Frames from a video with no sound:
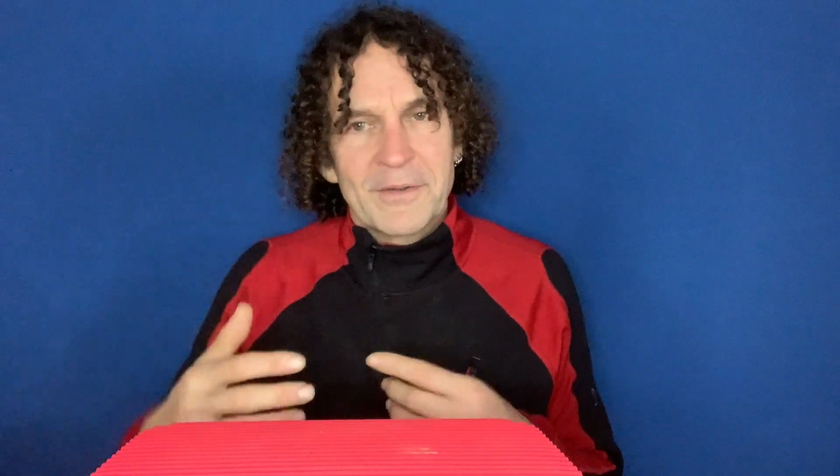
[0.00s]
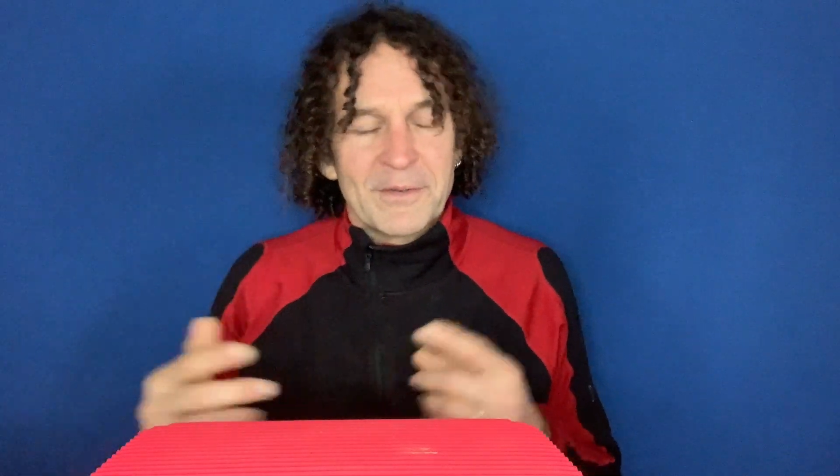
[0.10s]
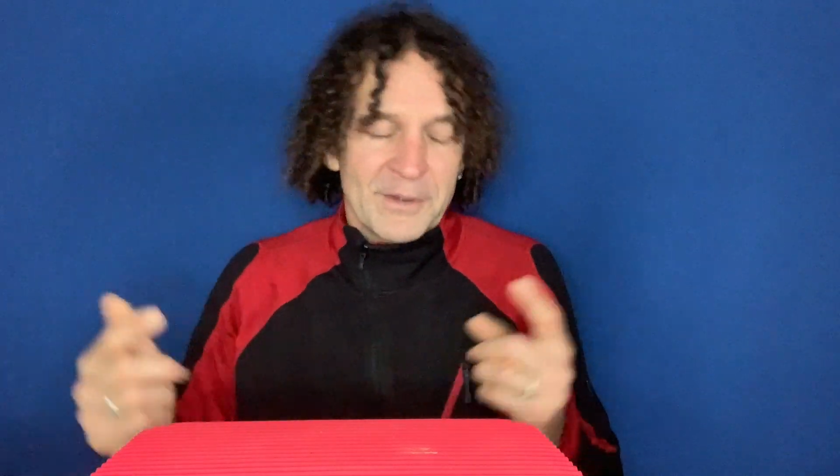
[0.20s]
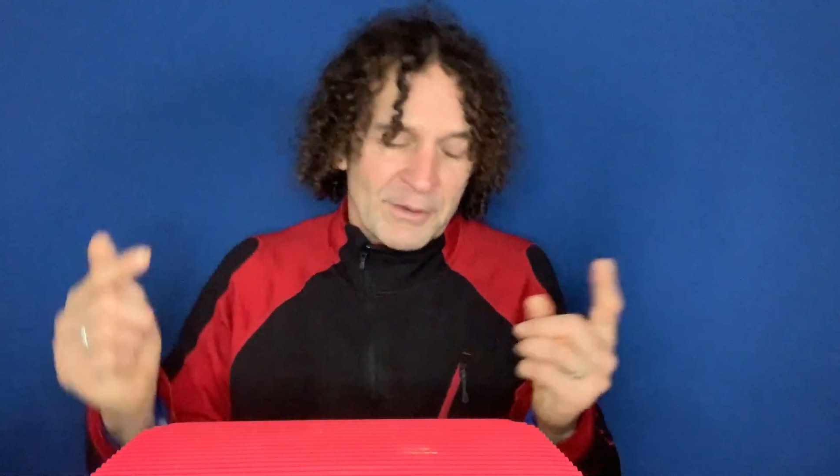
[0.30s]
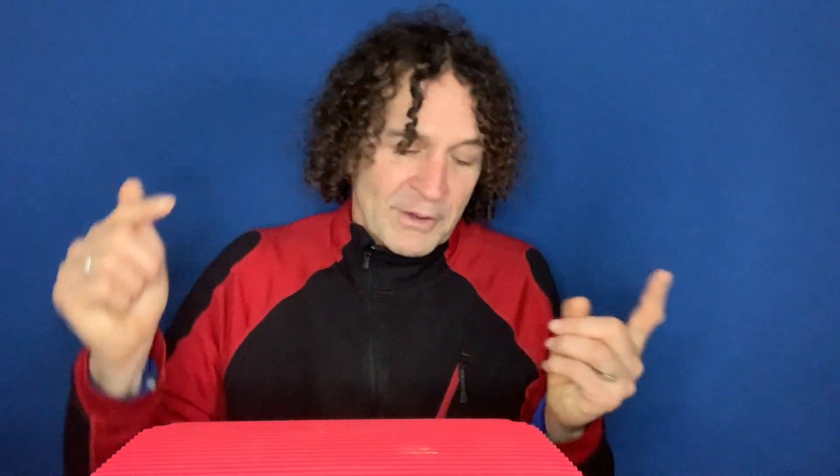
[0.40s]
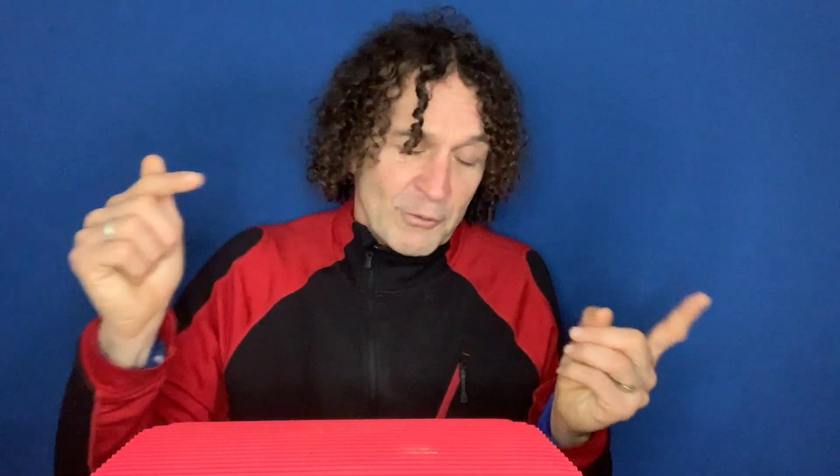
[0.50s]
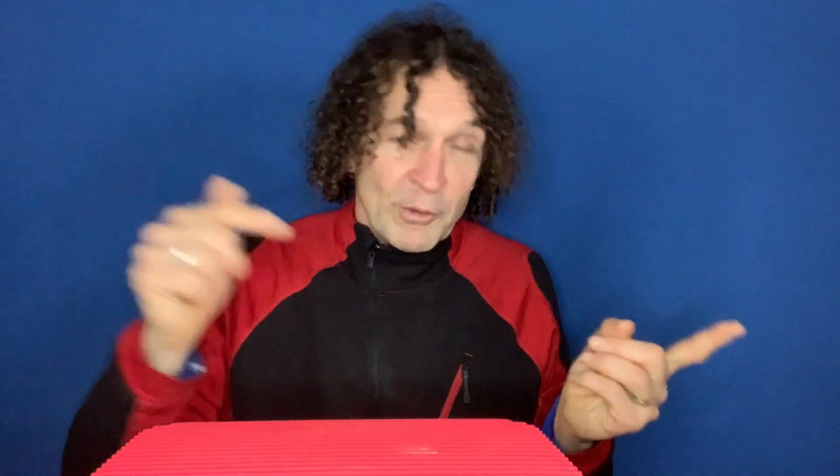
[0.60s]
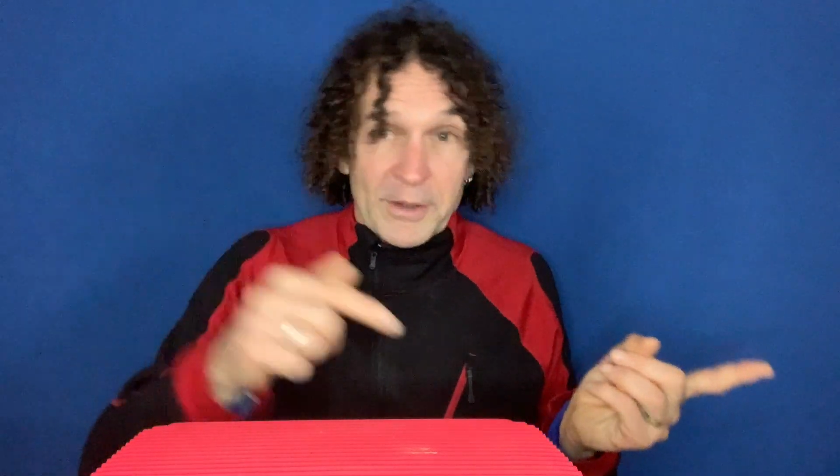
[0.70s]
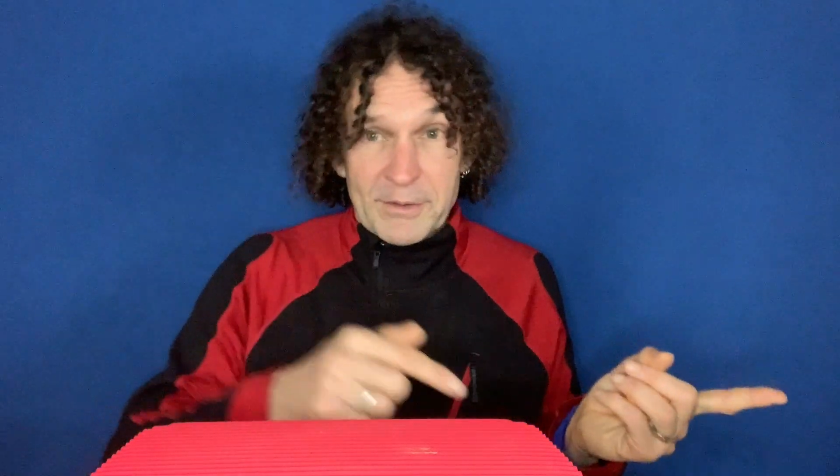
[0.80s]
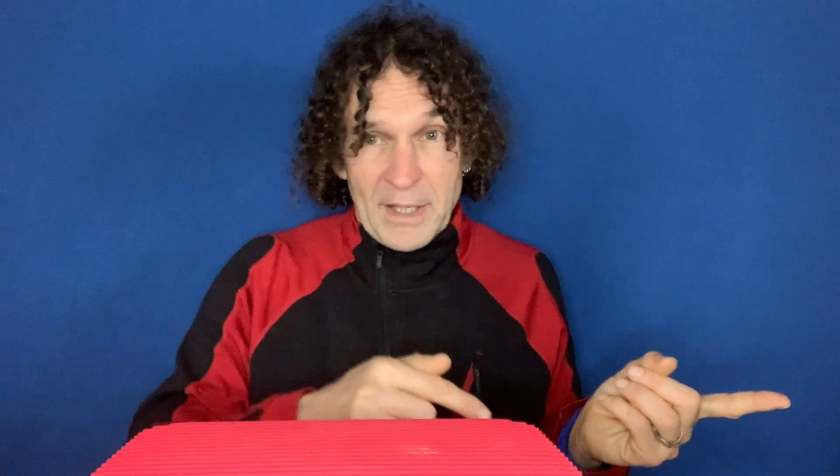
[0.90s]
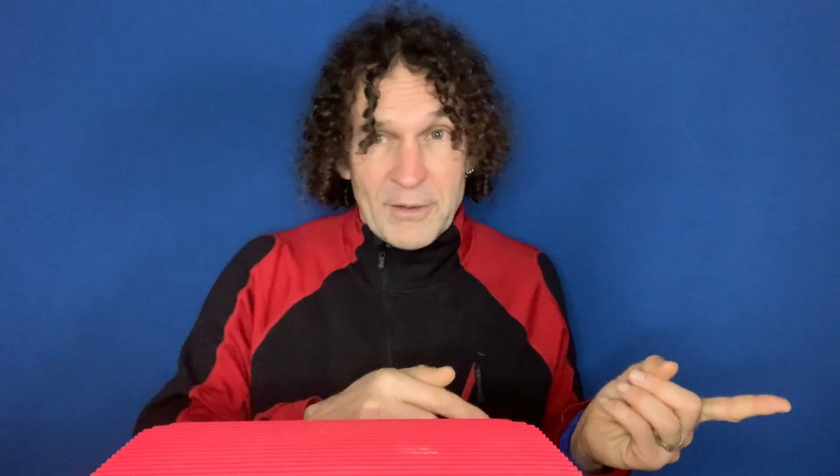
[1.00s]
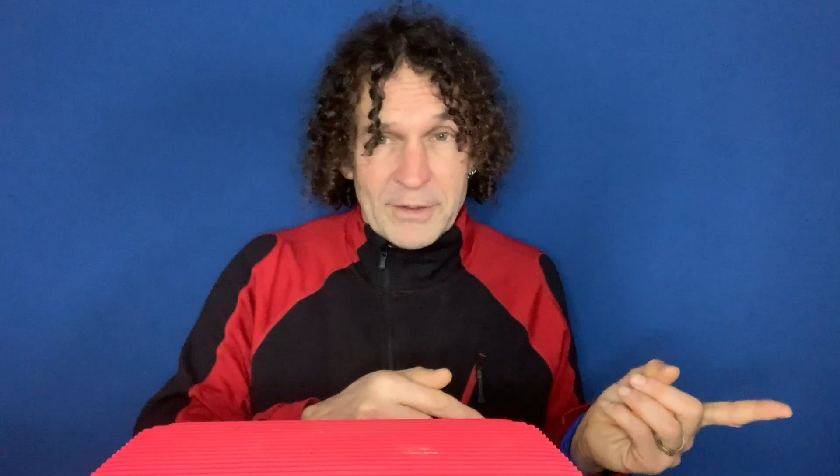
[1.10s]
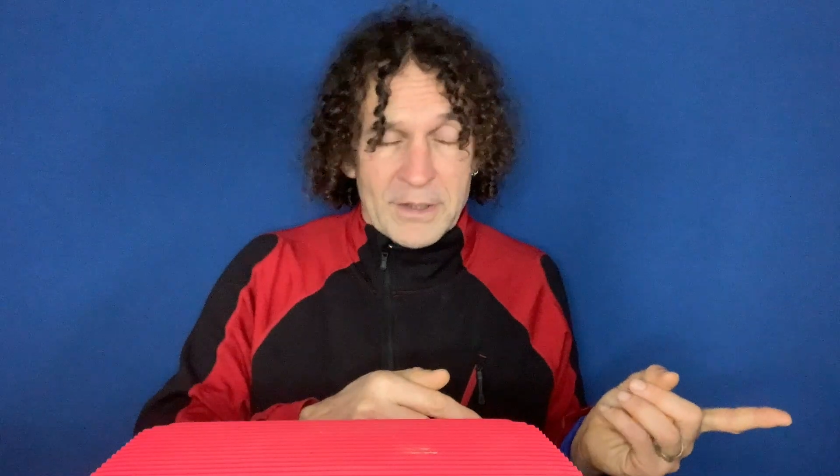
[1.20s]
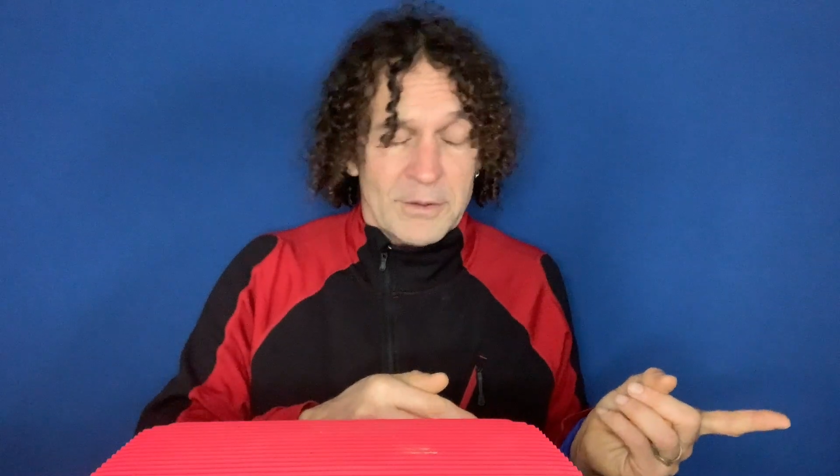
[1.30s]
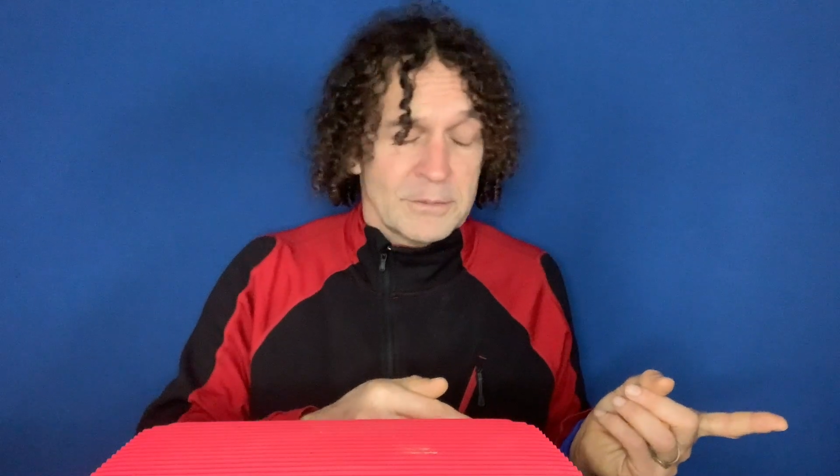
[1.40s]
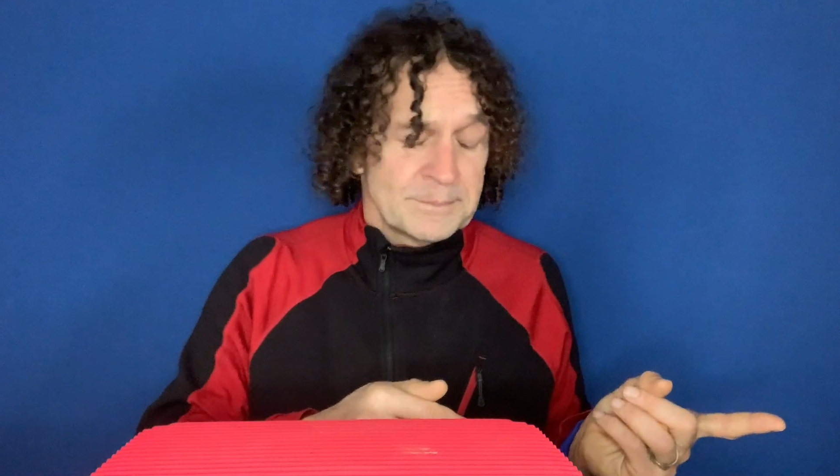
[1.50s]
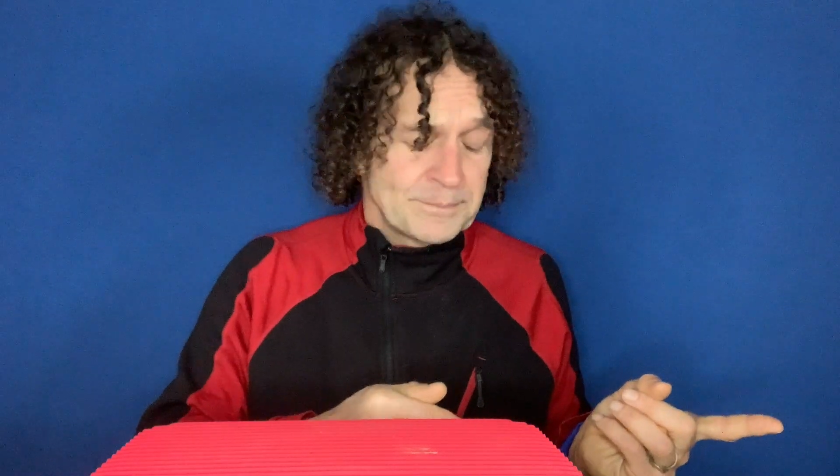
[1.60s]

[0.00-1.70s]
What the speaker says: than running down a hill.